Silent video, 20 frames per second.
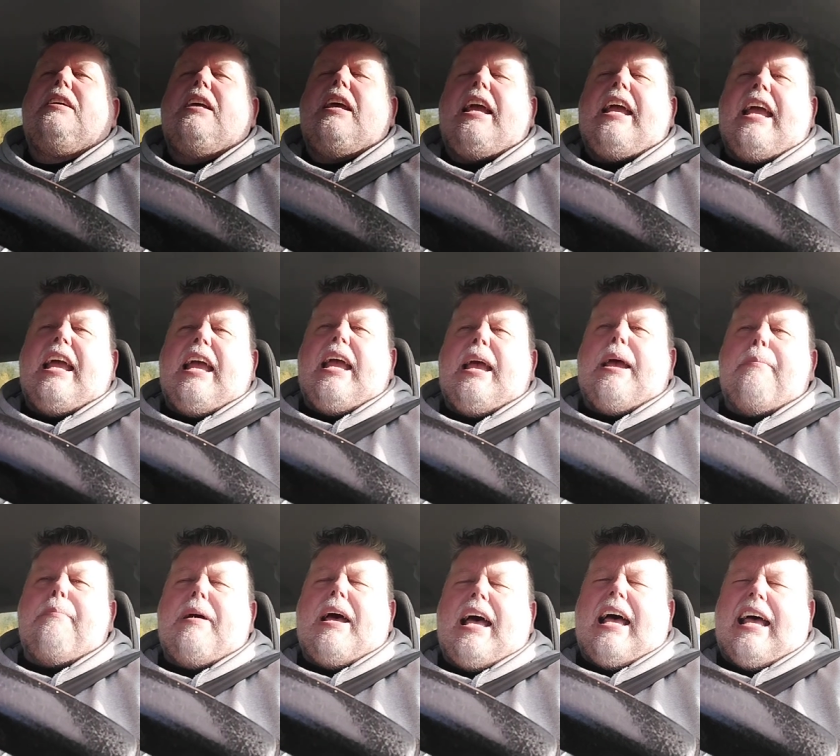
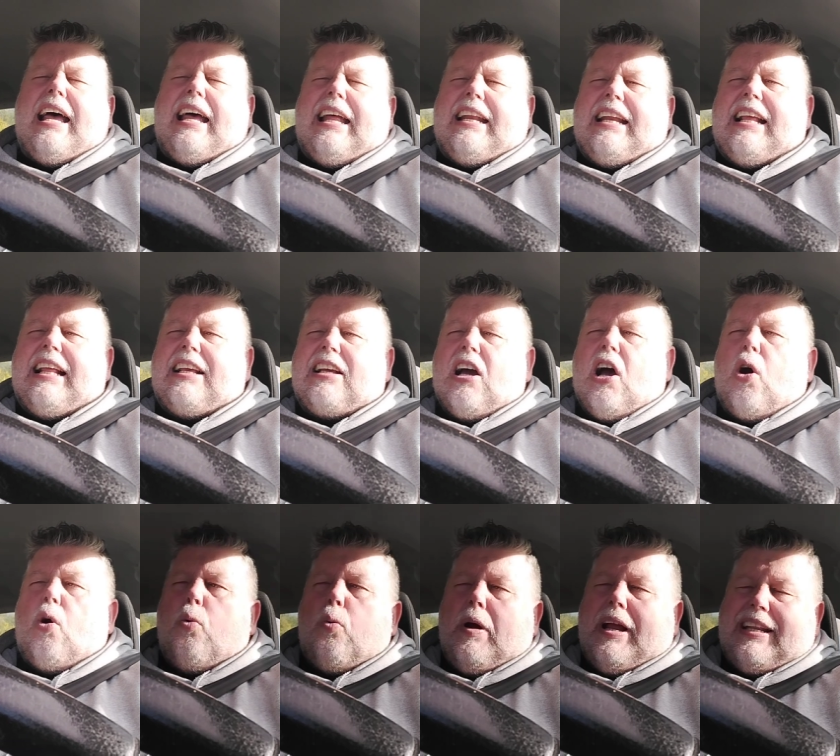And he'll go
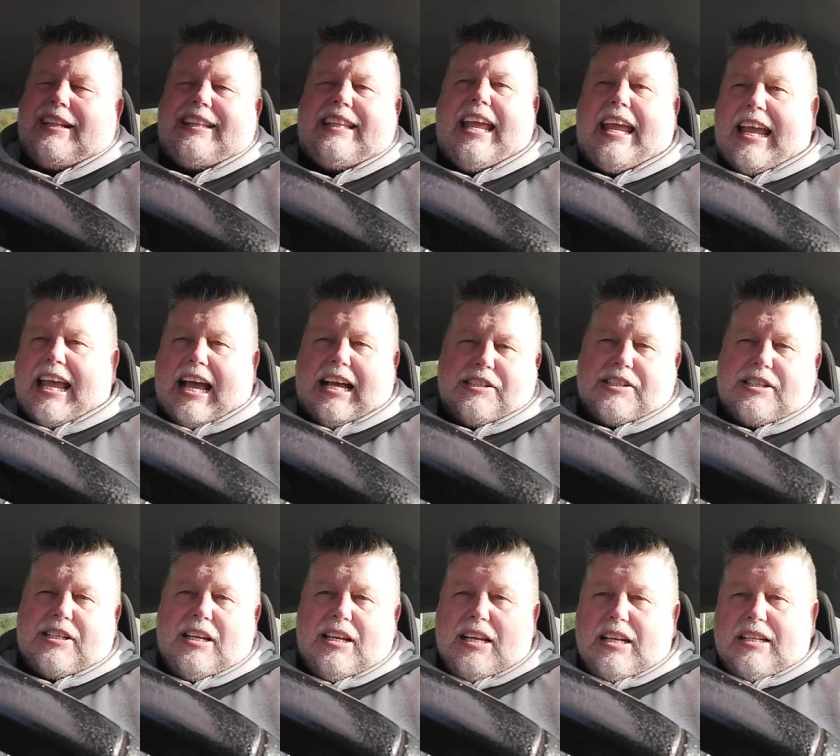with
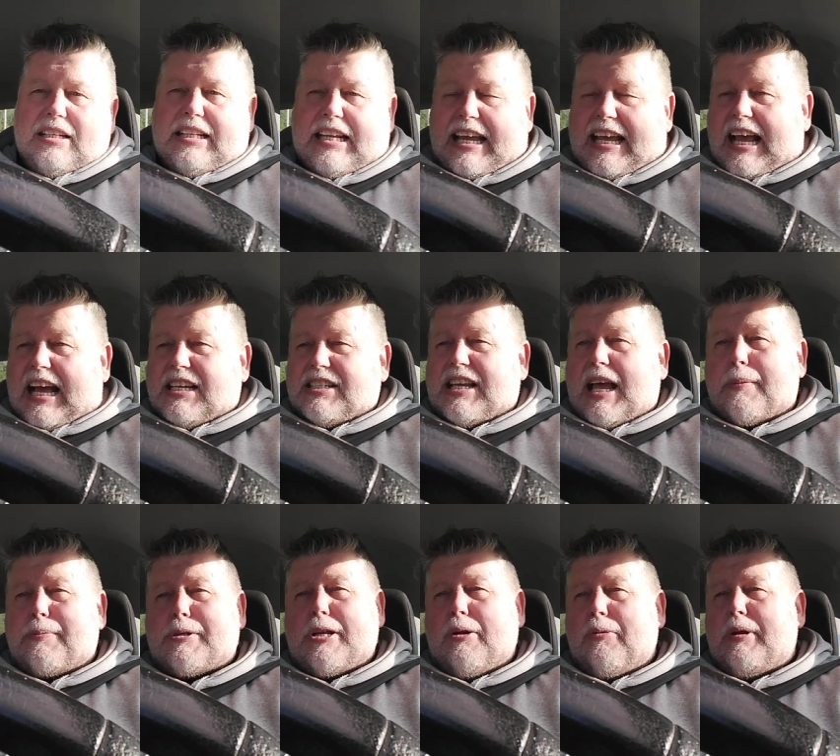Diaz. Diaz
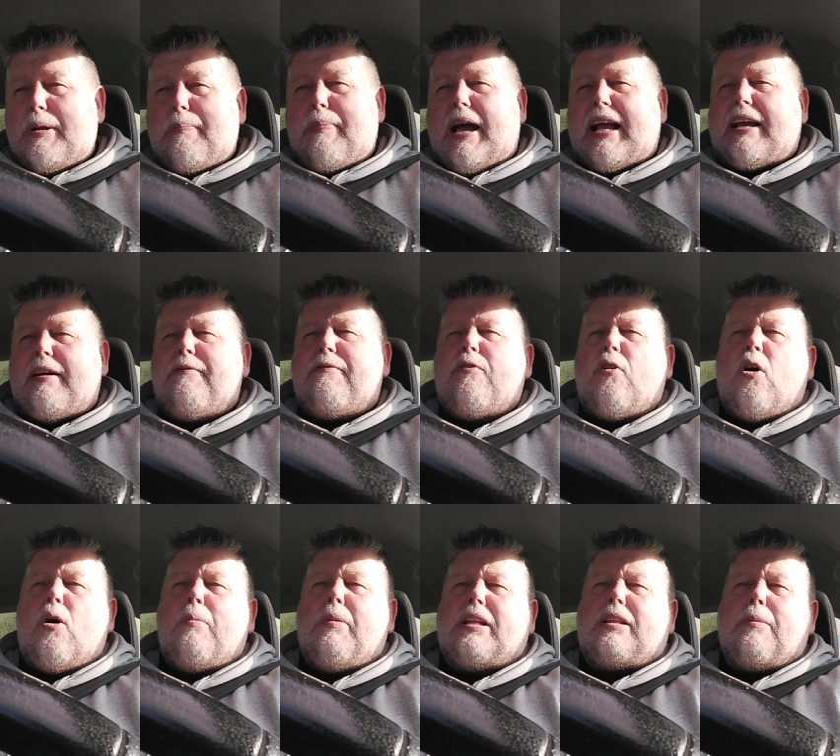absolutely banging
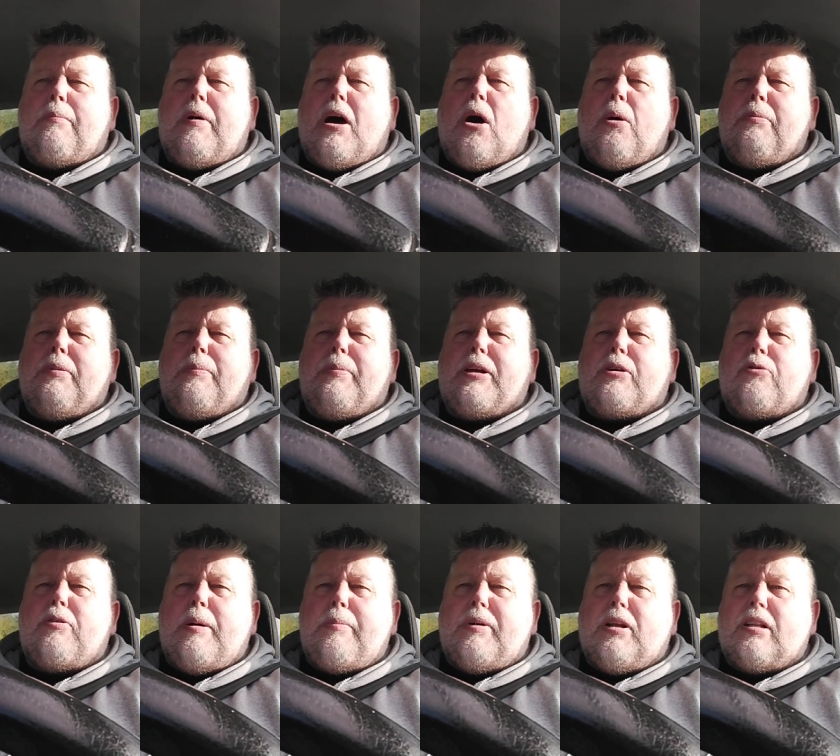form at the moment. Be
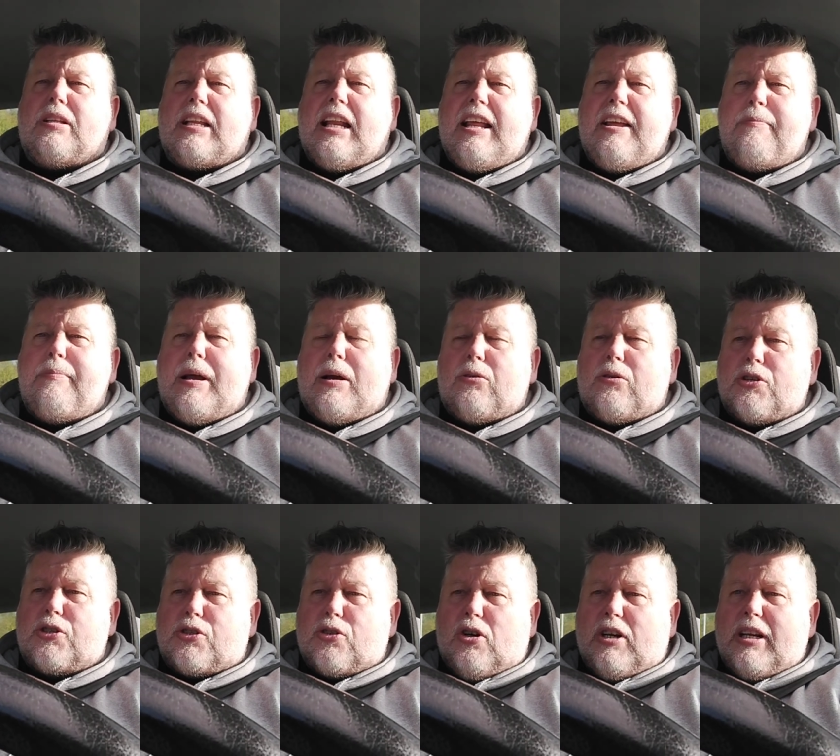criminal to leave him out
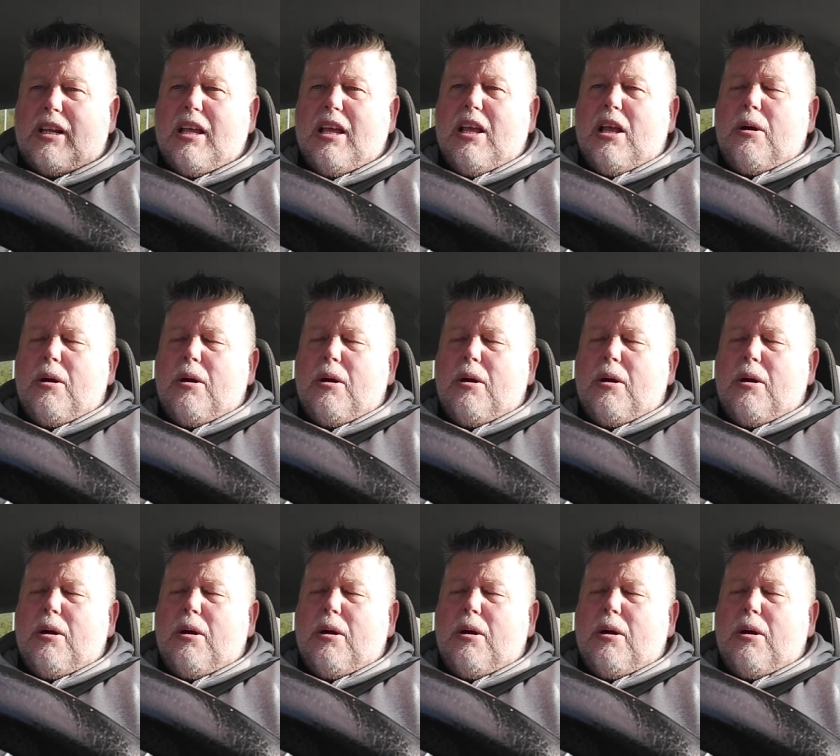of sight.